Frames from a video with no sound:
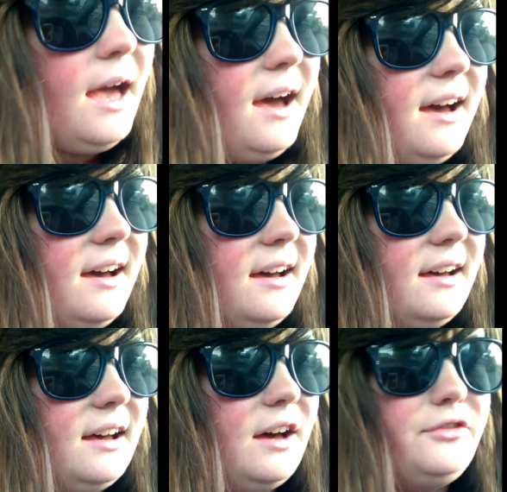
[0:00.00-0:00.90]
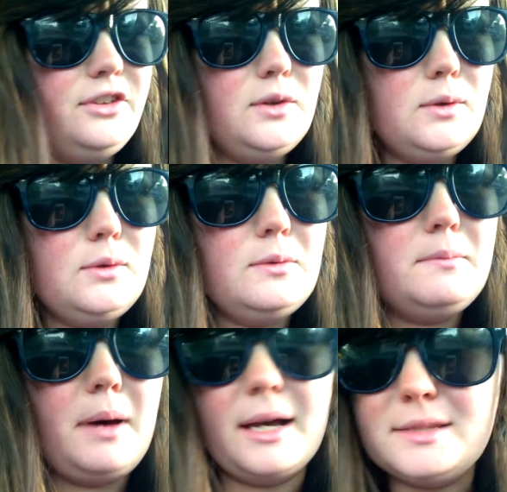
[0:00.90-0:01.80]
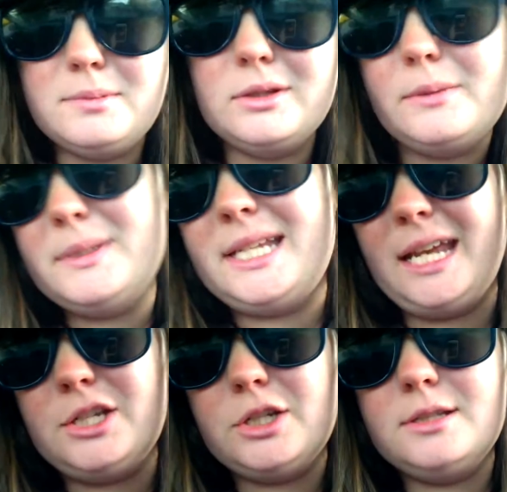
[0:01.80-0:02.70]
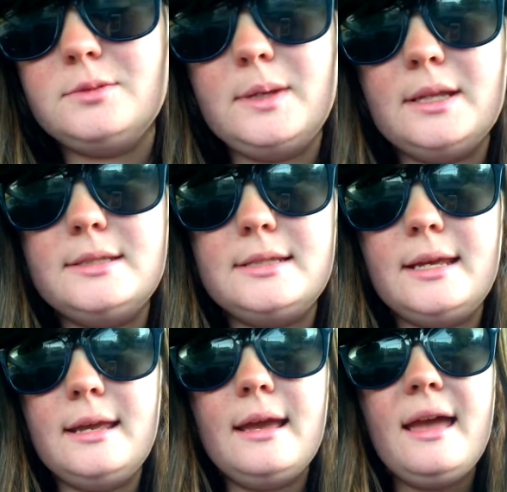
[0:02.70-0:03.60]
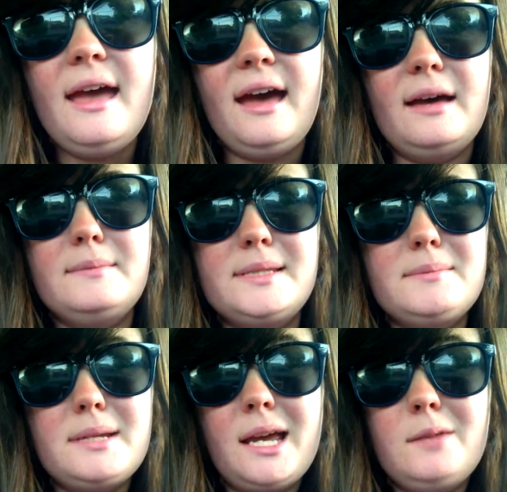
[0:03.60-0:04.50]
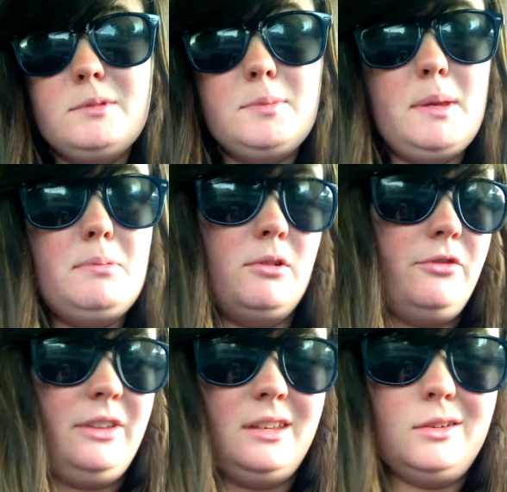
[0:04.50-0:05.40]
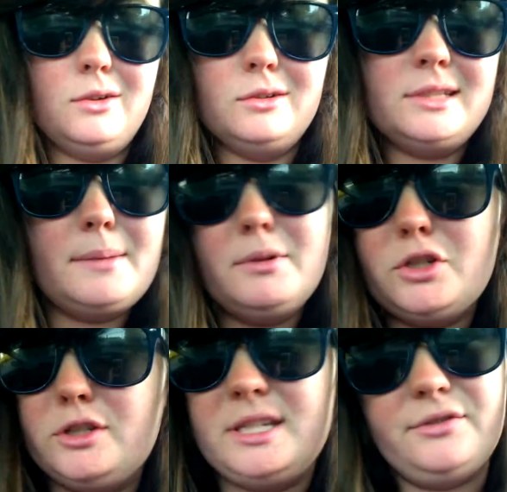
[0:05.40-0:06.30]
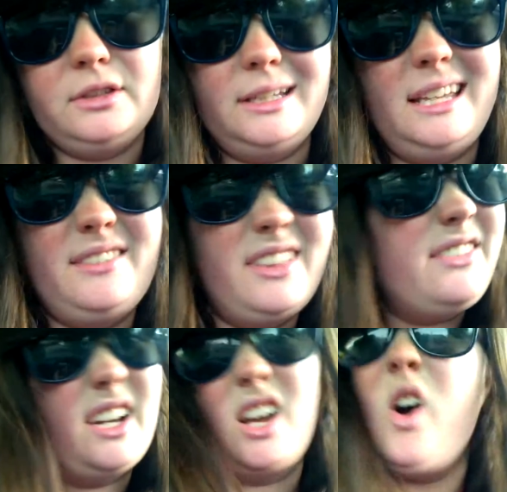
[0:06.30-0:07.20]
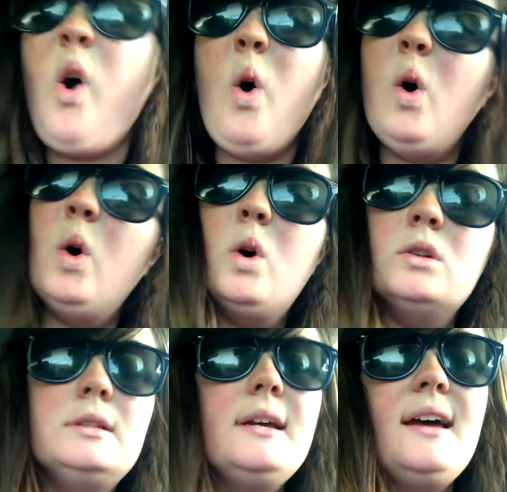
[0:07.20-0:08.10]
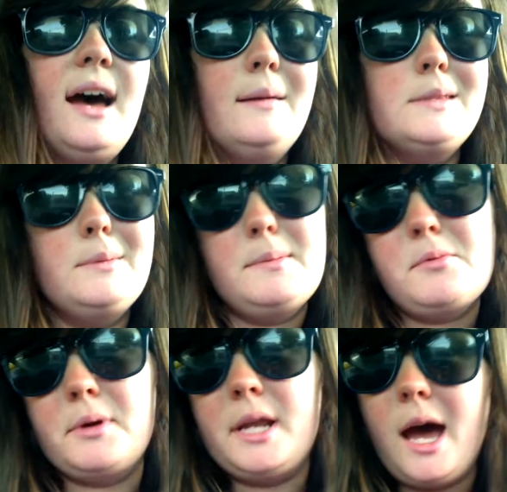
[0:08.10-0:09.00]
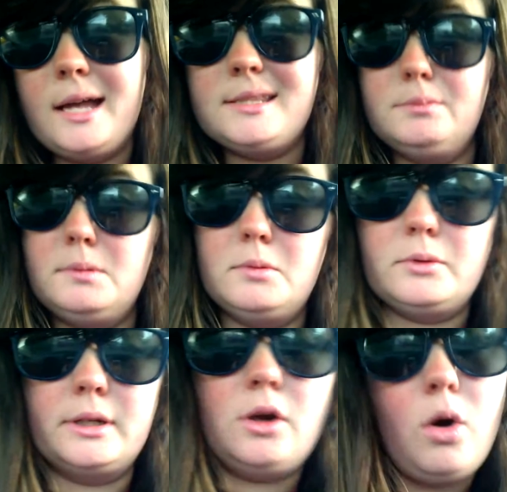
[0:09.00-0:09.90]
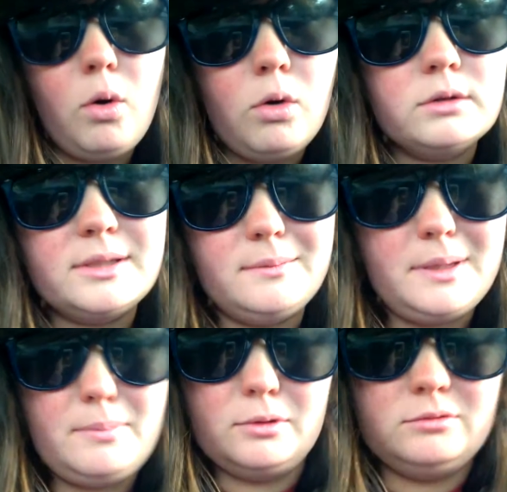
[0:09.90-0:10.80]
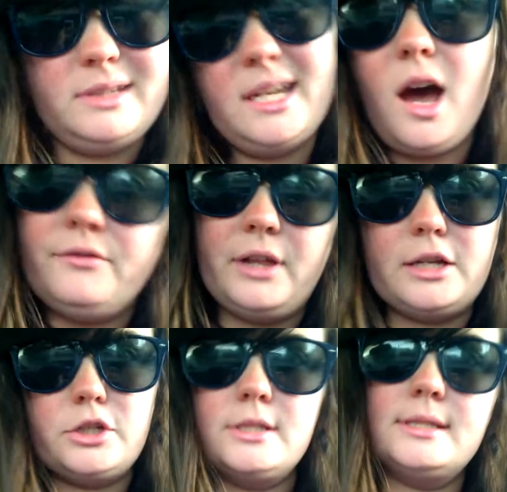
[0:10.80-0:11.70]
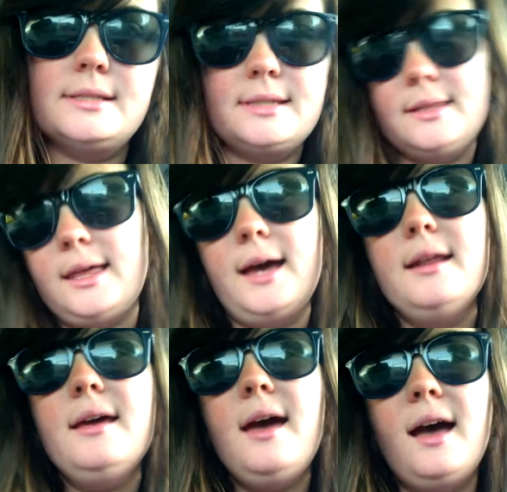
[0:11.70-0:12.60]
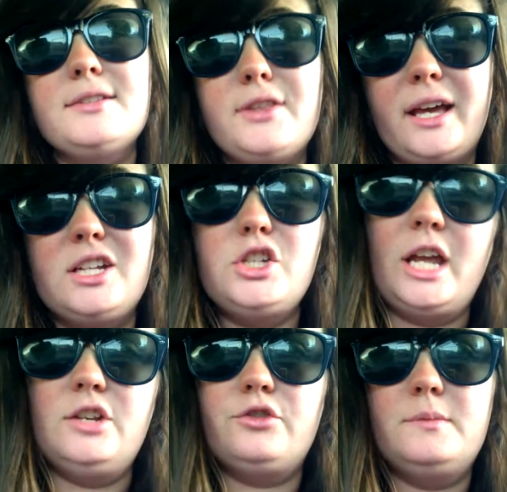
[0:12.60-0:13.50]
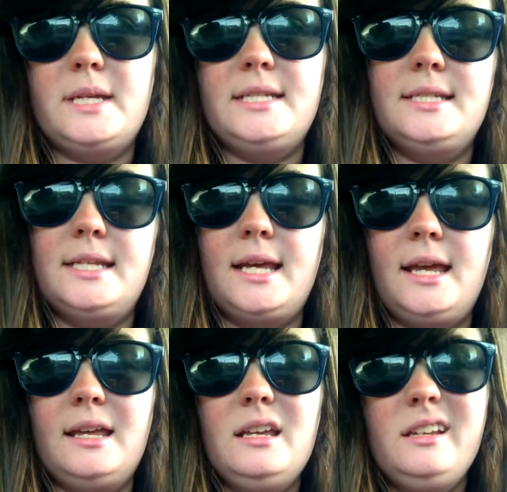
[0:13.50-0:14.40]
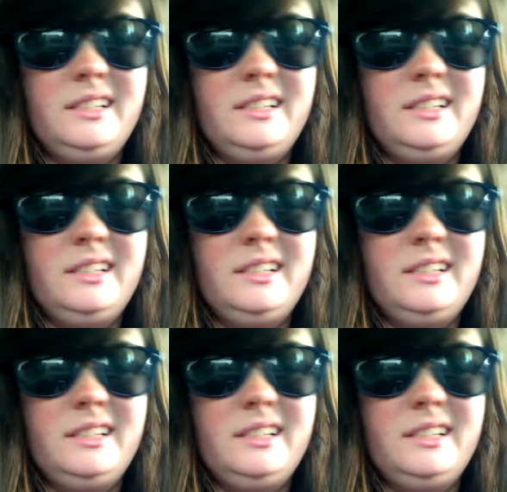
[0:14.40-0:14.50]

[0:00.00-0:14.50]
A few possible limitations we could see. Sometimes people feel temperatures differently. If they've got a cold, some people run hot, some people run cold, some people get hot flashes, things like that. So that could change from day to day.